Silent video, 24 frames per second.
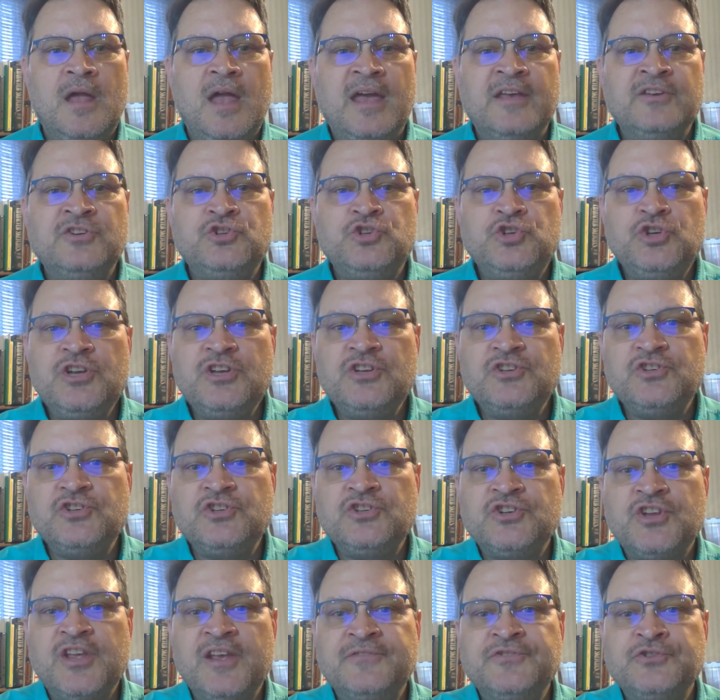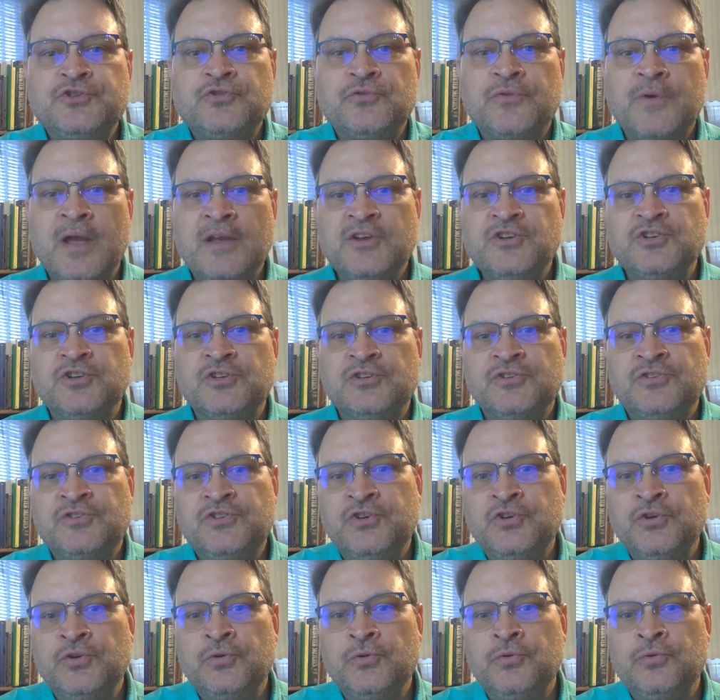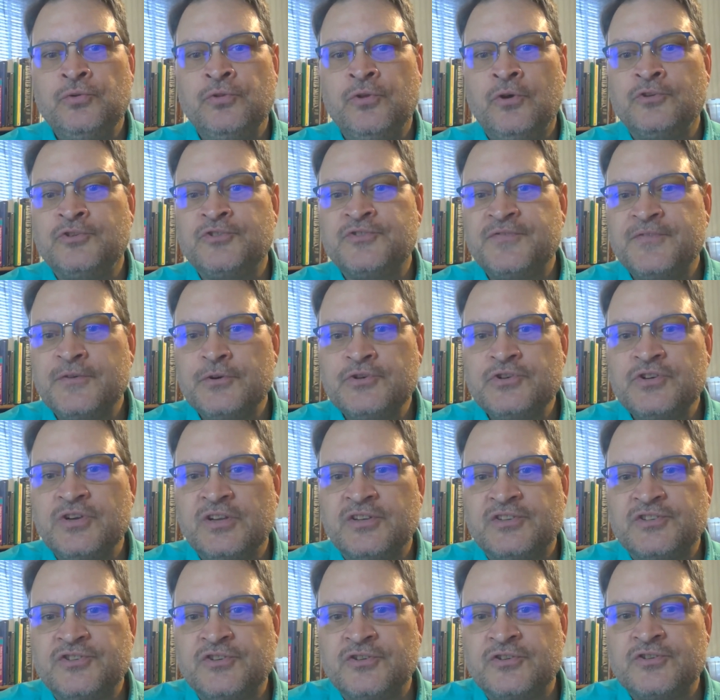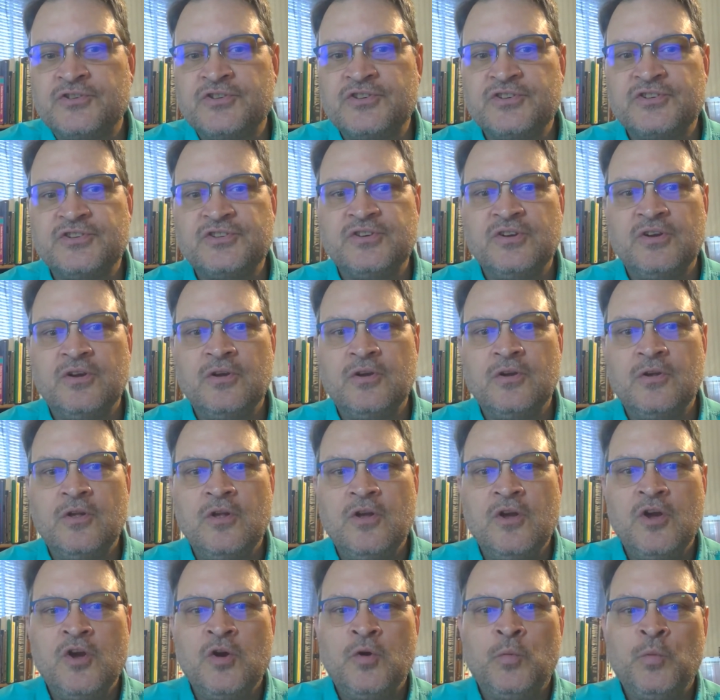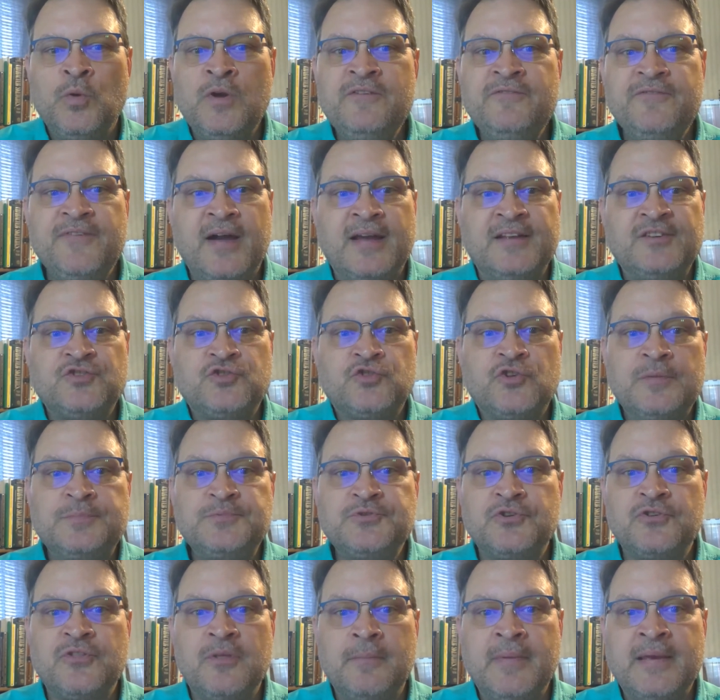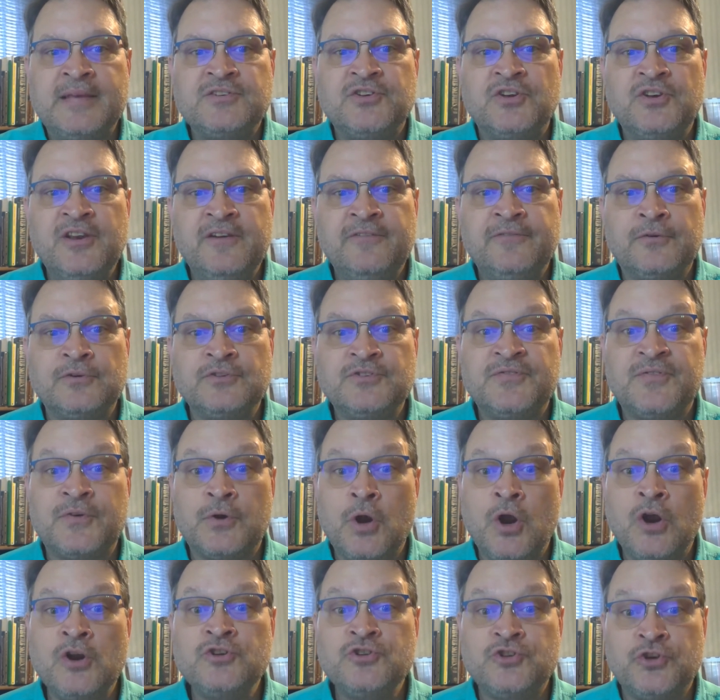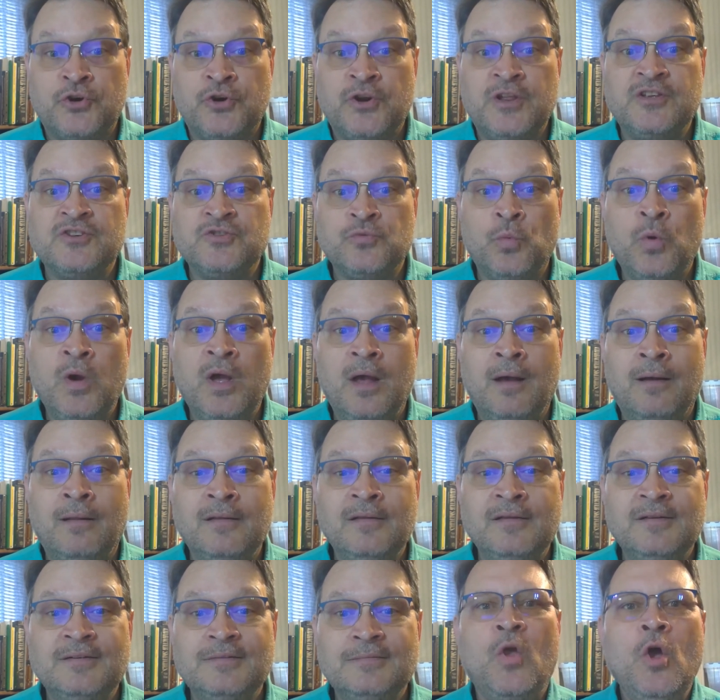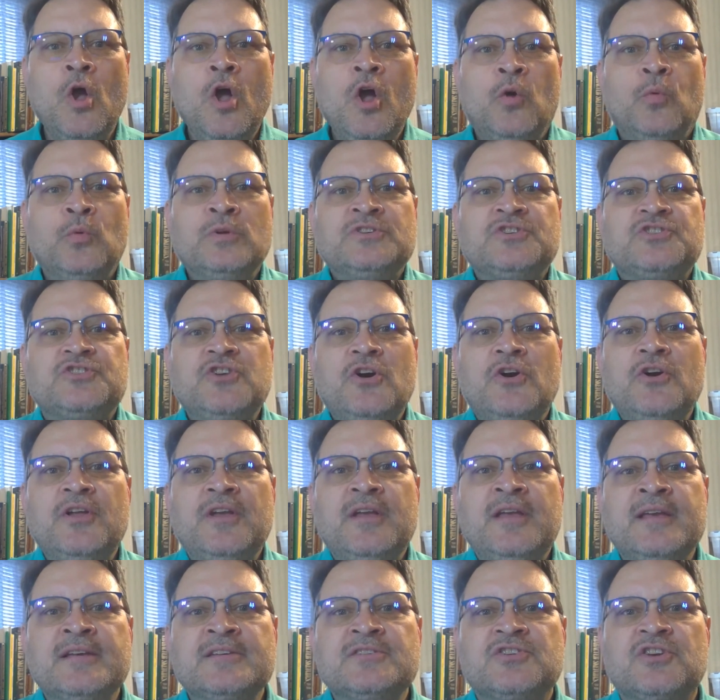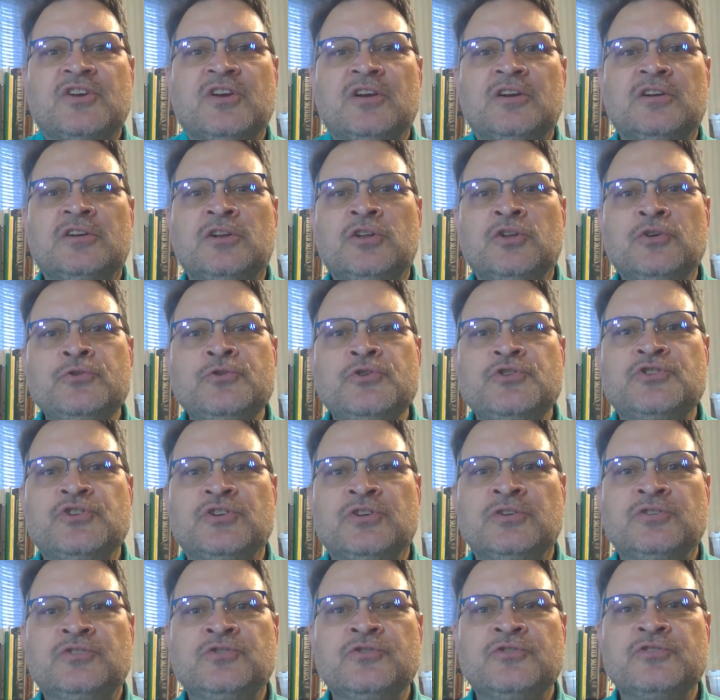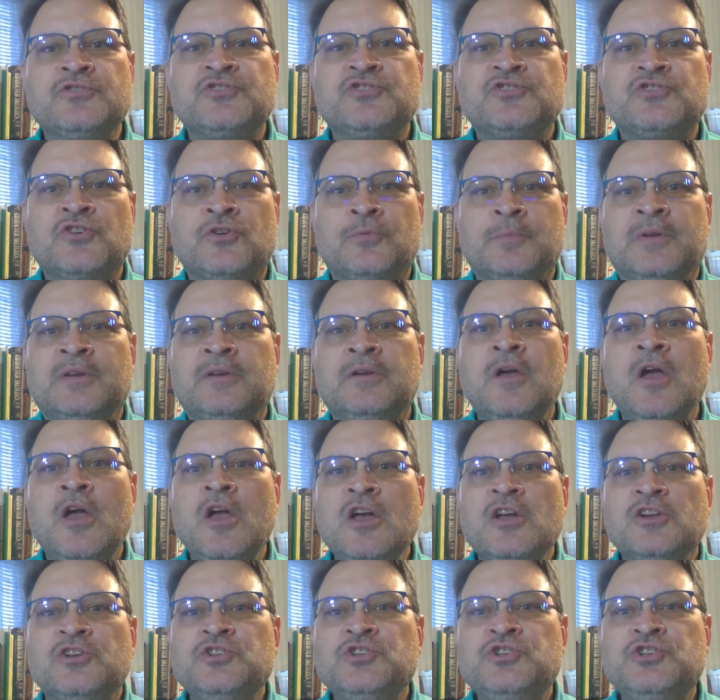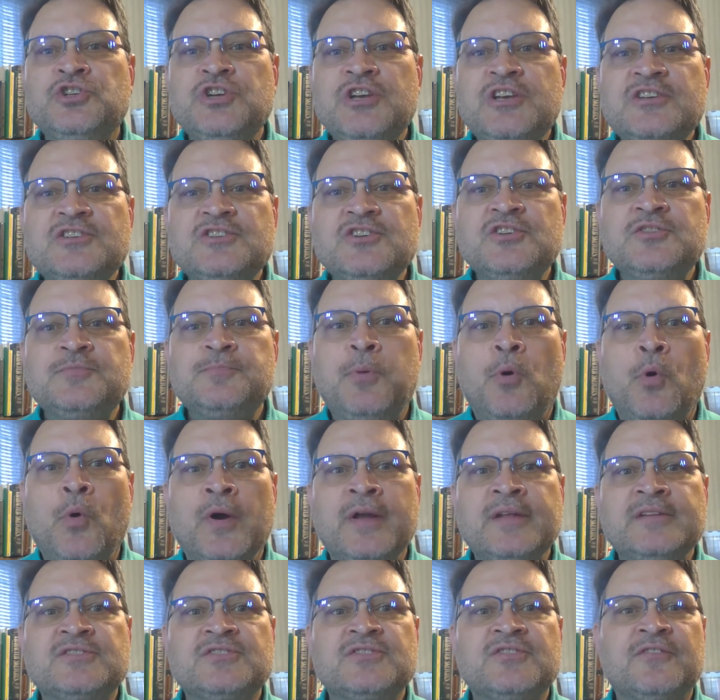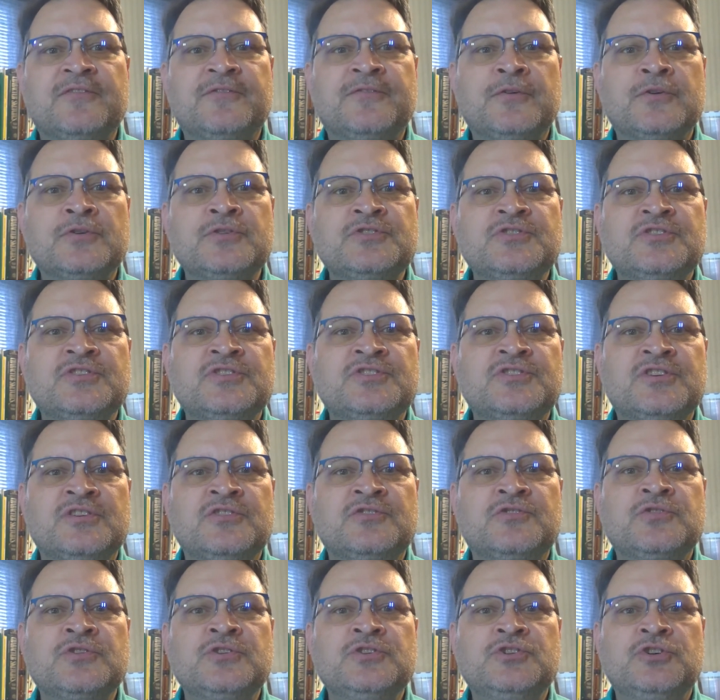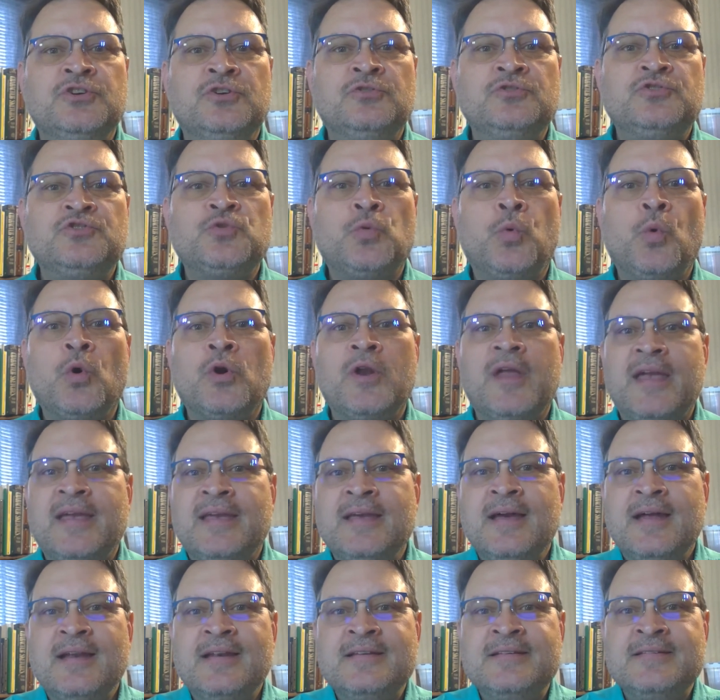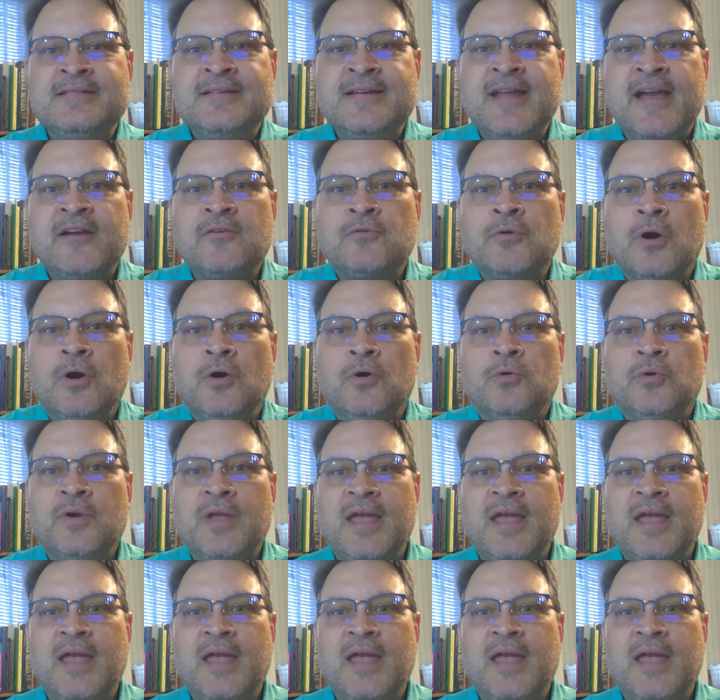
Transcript: As Jesus gives direction to those first listeners, we find Scripture that makes a difference for our journey as well. When starting his conclusion to the sermon, Jesus points the first century Jews toward a narrow